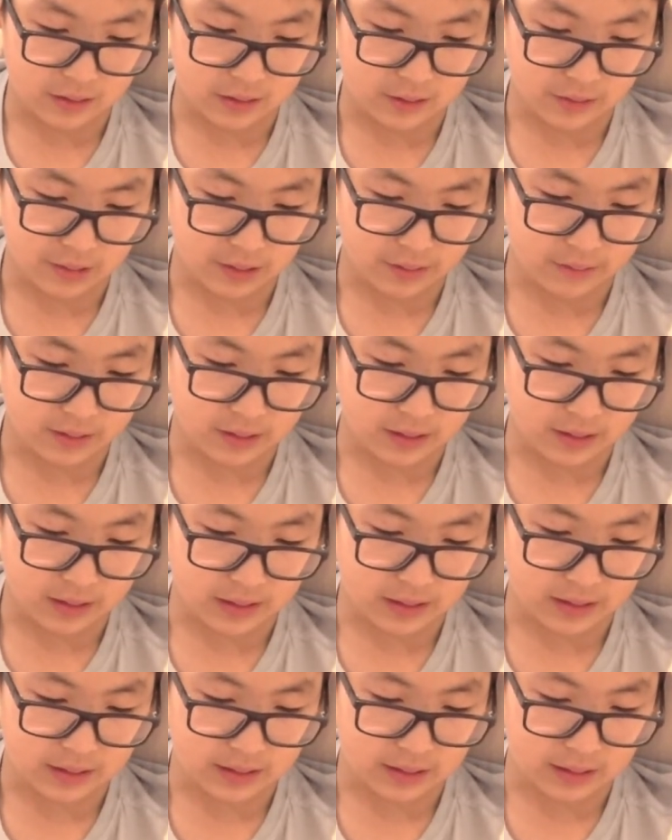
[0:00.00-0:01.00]
joined with the
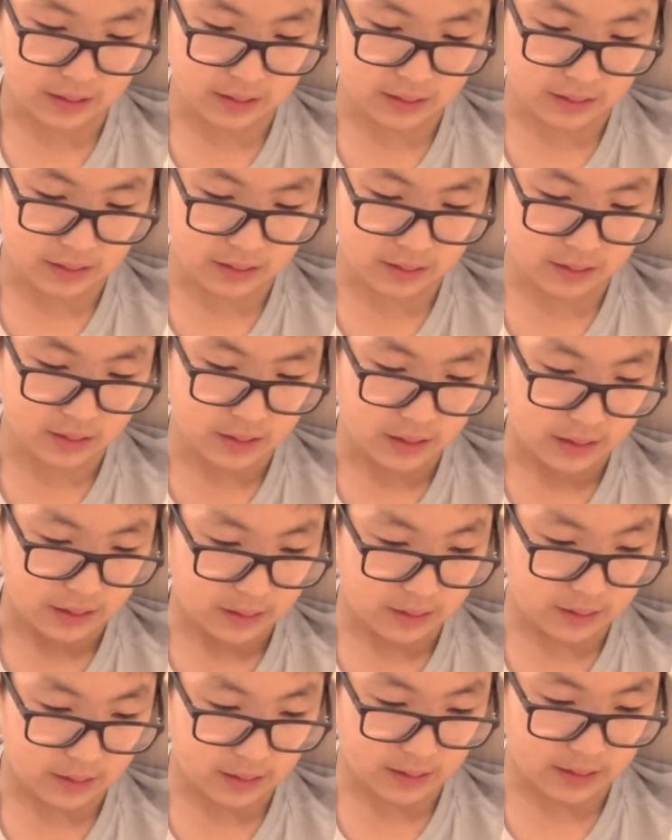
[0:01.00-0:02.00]
Hazy King
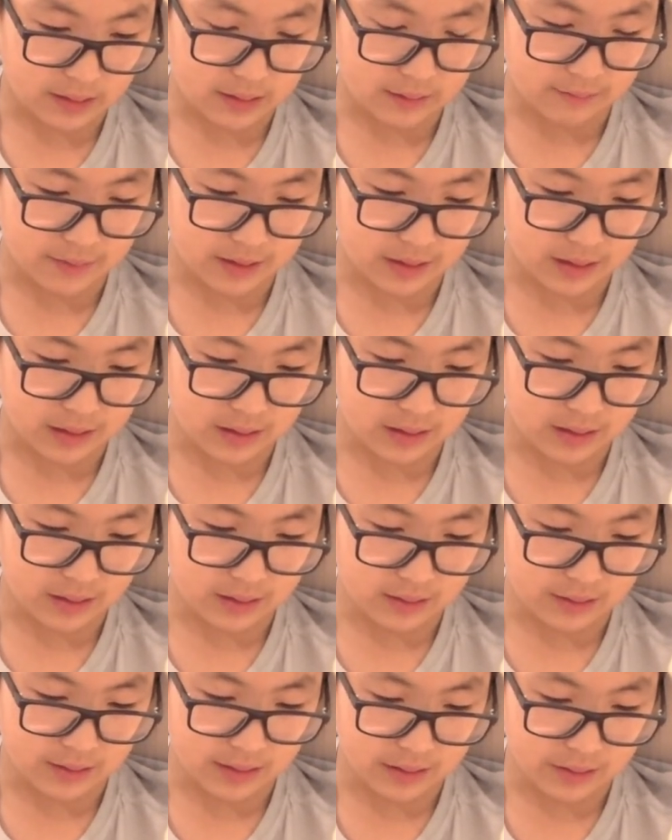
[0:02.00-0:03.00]
and acted wickedly,
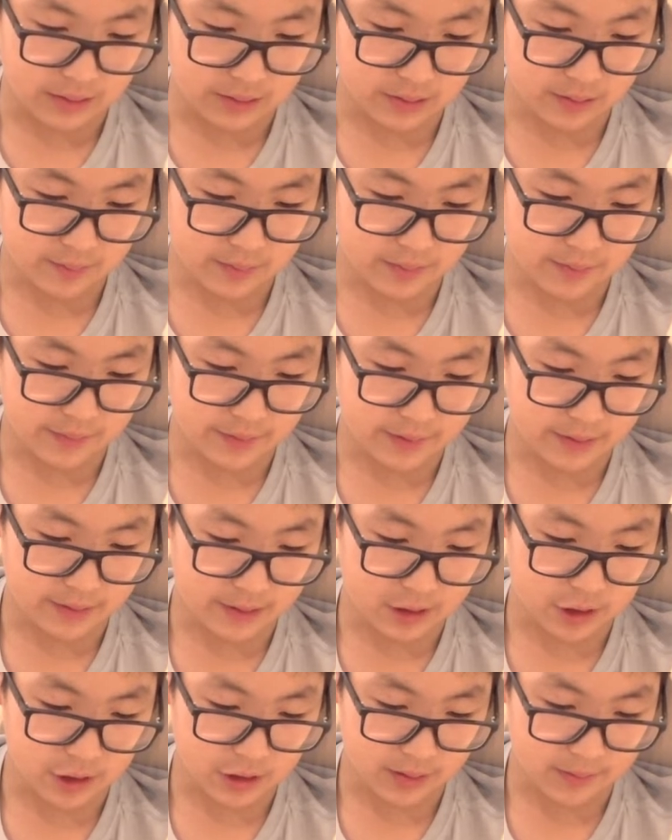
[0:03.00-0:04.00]
and he joined him in
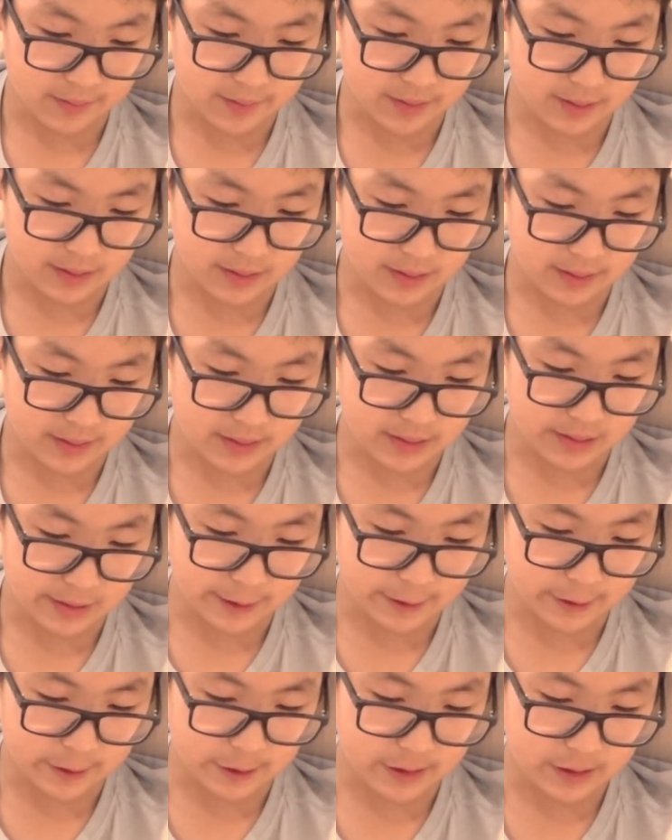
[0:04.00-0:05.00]
building ships to go to
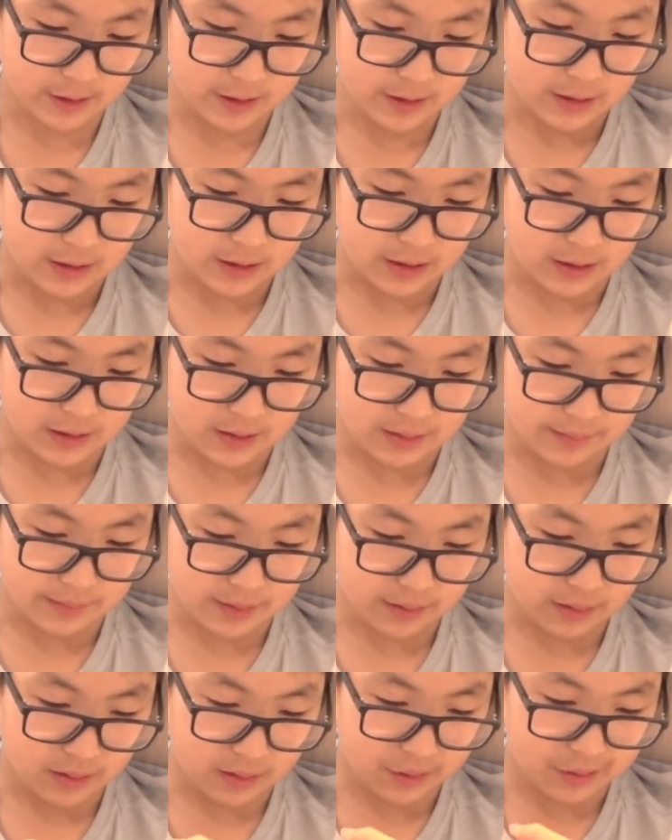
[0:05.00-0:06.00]
Tarshish, and they
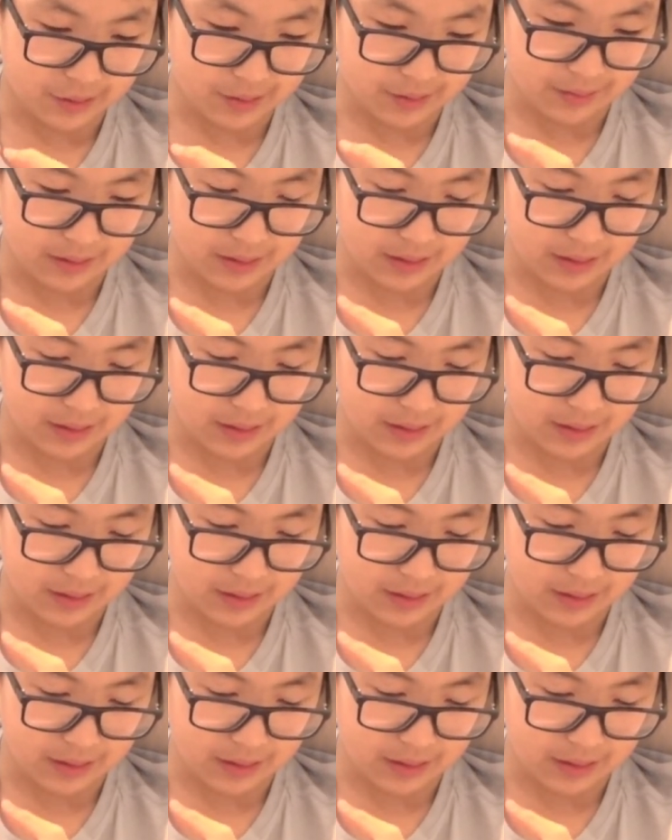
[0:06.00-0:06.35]
built the ships